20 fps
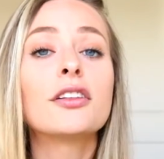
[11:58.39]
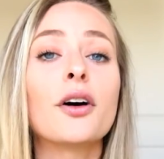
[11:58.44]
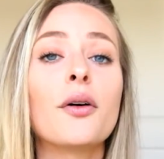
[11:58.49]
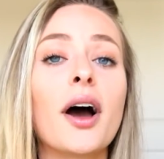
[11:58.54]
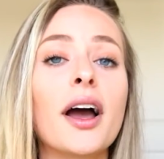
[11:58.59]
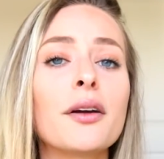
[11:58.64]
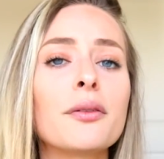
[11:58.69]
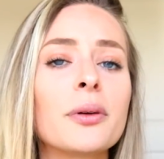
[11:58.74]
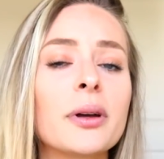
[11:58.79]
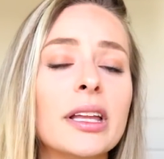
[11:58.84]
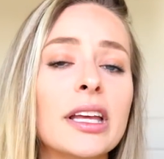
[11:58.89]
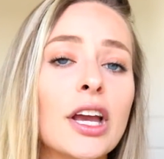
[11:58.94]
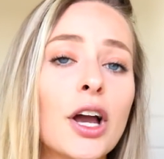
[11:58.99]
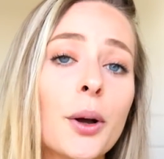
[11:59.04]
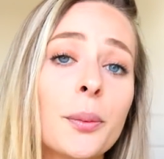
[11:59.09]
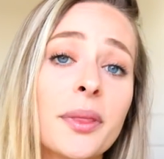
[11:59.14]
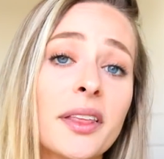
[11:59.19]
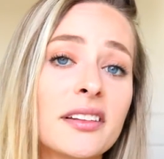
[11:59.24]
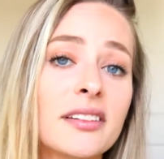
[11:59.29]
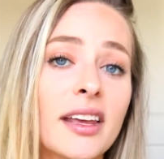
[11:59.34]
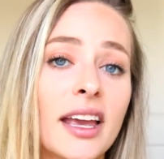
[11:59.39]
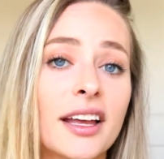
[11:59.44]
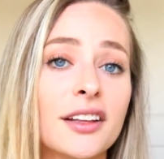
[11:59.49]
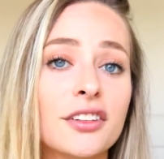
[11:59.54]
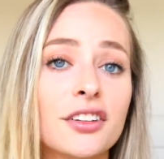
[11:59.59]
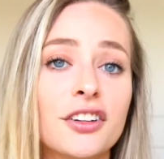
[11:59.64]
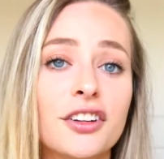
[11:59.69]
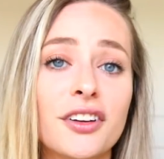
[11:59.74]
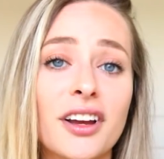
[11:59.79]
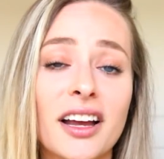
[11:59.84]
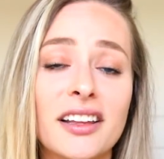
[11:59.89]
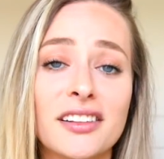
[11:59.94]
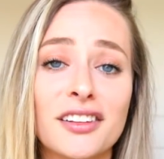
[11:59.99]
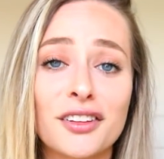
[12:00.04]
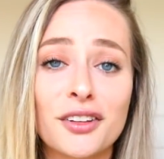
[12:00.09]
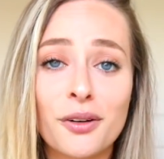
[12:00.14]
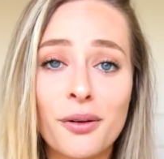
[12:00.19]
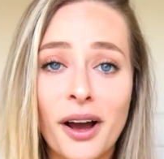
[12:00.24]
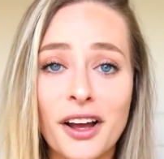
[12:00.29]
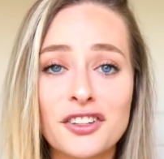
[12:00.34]
So I really hope this answered you
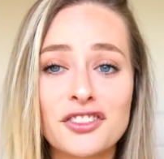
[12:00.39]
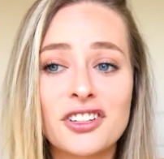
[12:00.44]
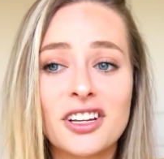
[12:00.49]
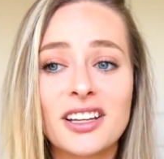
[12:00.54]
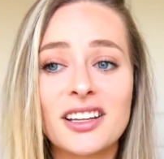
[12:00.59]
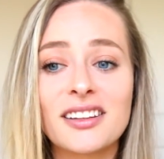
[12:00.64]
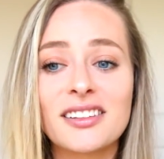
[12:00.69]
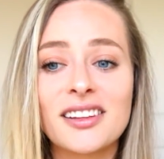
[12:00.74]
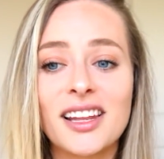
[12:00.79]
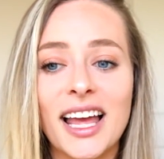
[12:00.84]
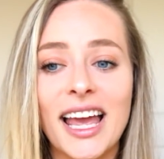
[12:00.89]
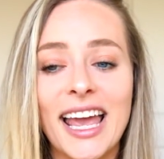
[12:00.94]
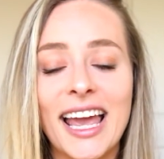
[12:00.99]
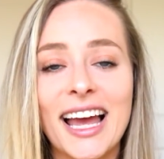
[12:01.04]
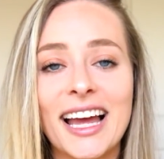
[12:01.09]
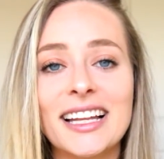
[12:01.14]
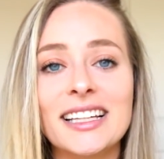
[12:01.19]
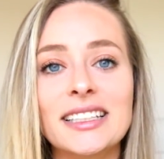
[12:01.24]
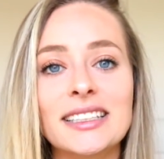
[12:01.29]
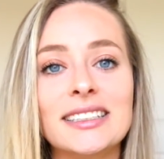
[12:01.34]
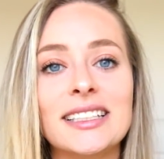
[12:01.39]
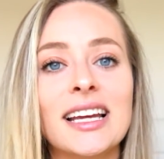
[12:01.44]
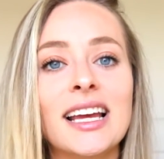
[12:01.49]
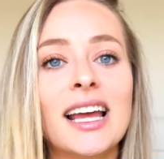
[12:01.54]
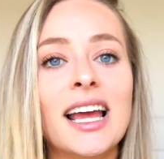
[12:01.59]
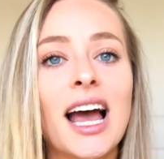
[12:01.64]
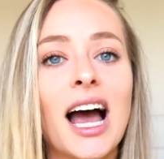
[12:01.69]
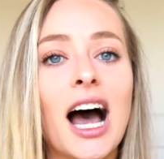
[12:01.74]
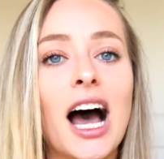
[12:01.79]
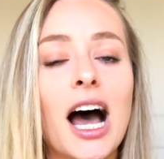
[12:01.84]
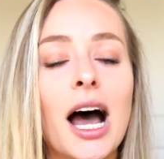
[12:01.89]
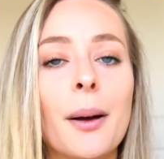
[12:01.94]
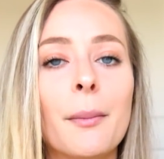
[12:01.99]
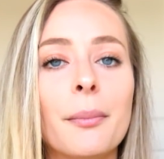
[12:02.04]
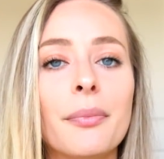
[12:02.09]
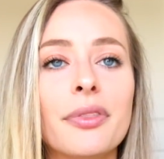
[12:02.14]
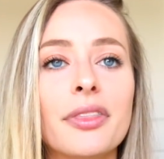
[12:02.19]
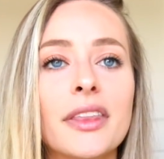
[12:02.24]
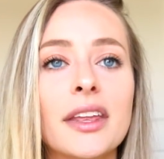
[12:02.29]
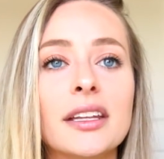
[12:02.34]
guys' questions and
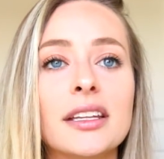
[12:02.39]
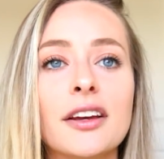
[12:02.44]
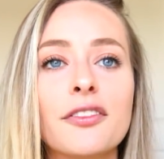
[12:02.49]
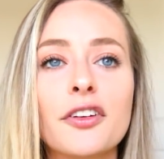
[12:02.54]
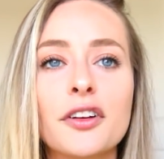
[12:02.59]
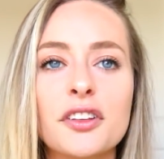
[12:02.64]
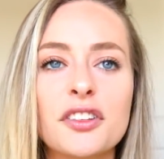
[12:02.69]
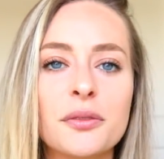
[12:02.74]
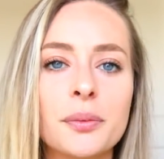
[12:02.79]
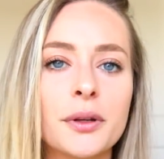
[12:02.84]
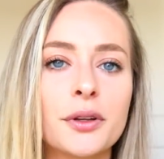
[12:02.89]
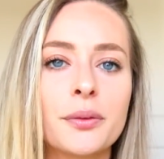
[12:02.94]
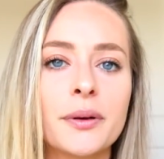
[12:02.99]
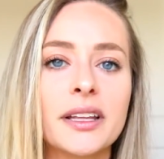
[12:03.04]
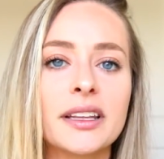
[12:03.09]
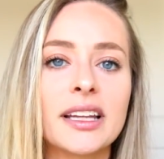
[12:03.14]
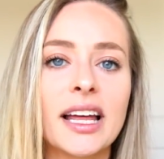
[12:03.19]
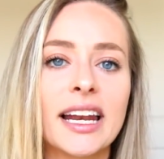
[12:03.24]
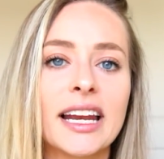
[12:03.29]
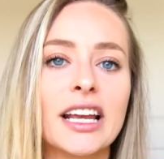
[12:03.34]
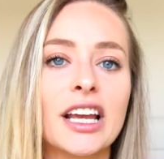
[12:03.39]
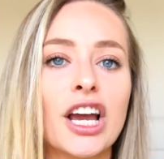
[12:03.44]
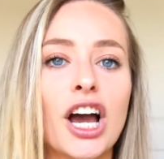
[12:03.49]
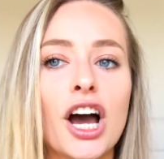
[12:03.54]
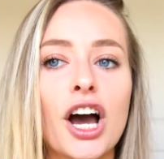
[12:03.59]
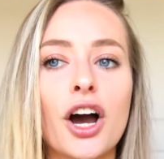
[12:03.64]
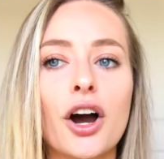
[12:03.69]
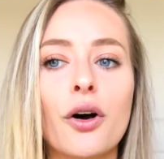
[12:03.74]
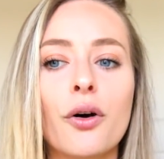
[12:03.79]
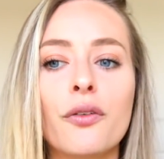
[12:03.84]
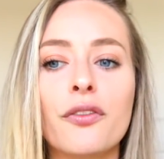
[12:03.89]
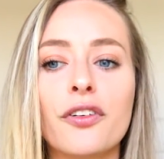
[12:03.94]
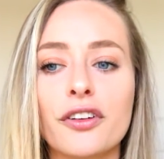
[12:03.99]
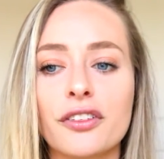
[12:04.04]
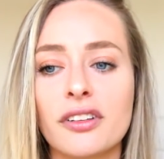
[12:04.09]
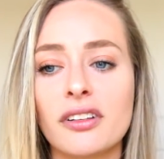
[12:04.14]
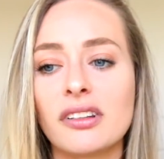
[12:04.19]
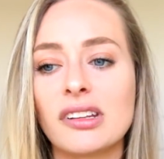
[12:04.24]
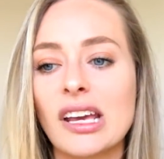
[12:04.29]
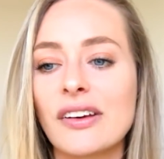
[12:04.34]
the difference between letting go
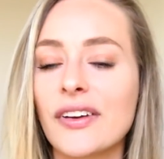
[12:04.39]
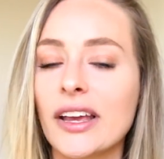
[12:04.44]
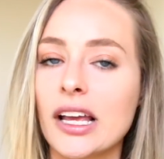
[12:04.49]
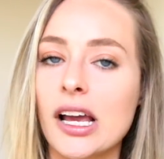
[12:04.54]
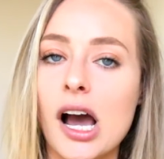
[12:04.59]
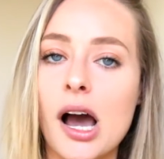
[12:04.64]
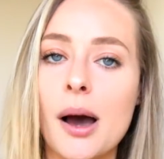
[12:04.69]
versus giving